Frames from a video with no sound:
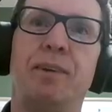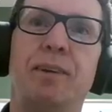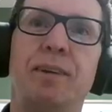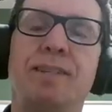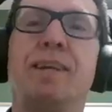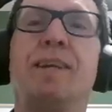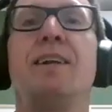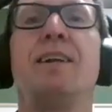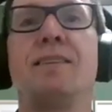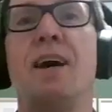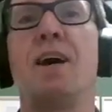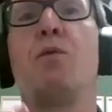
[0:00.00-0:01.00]
He
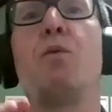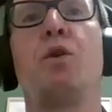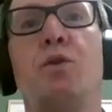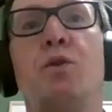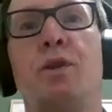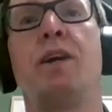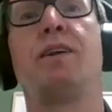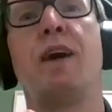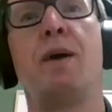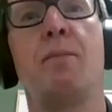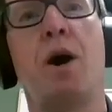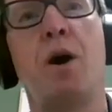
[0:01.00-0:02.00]
signals, I want to take
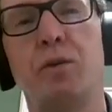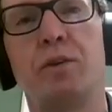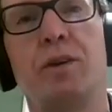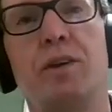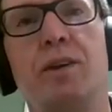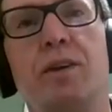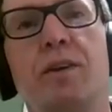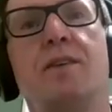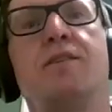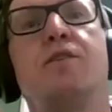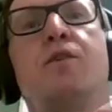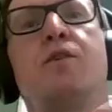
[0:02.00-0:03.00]
time out.
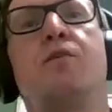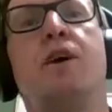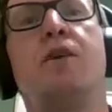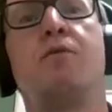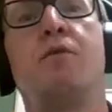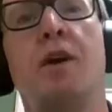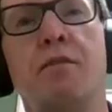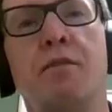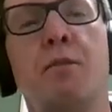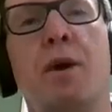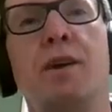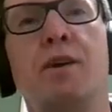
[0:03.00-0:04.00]
So
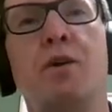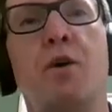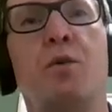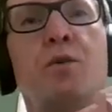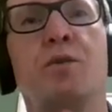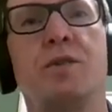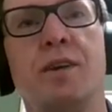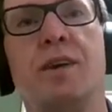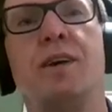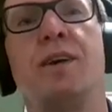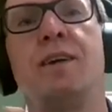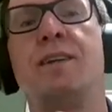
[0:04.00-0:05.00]
everyone goes,
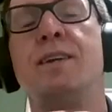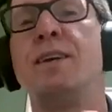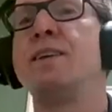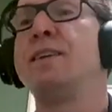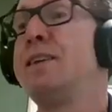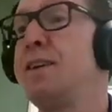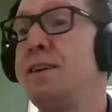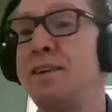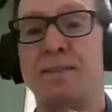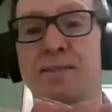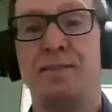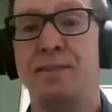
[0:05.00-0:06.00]

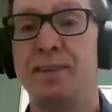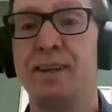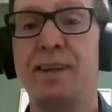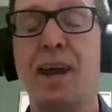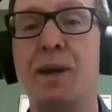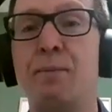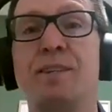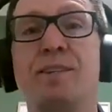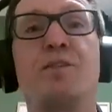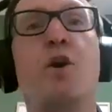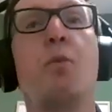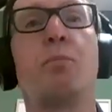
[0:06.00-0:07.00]
the game is
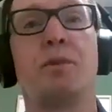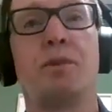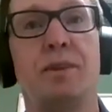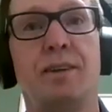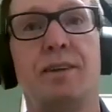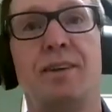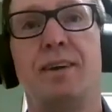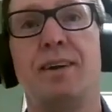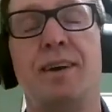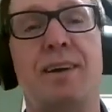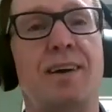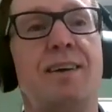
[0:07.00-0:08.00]
stopped,
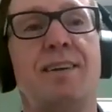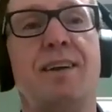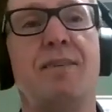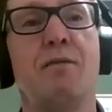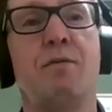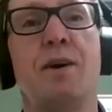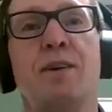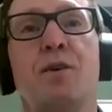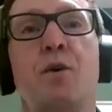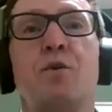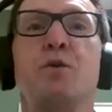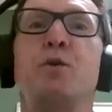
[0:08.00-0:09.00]
and
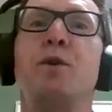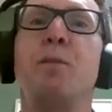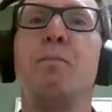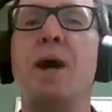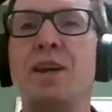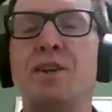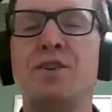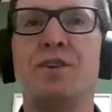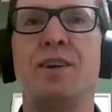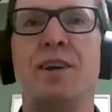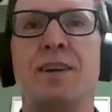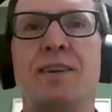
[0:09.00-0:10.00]
everyone goes to the
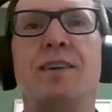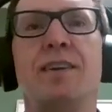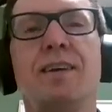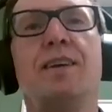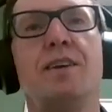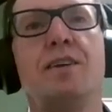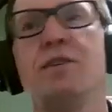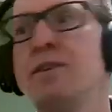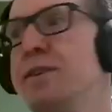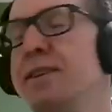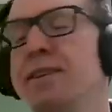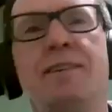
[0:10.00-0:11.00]
bench, and
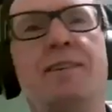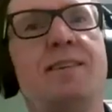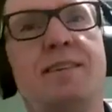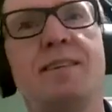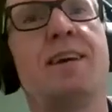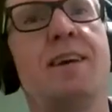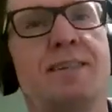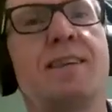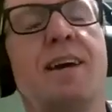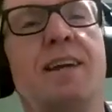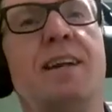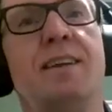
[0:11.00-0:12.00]
this is
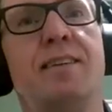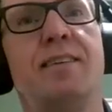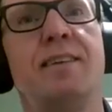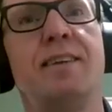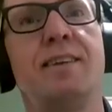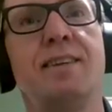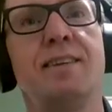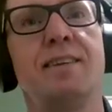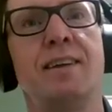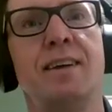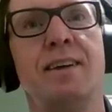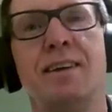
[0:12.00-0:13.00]
exactly it. This
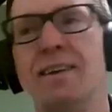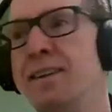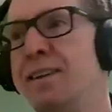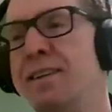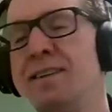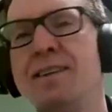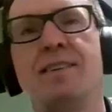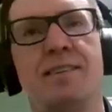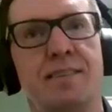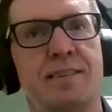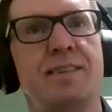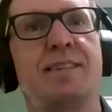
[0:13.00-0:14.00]
is
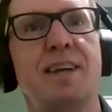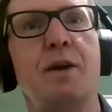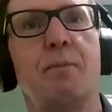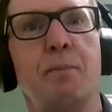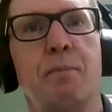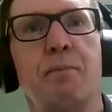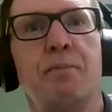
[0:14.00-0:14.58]
the fate.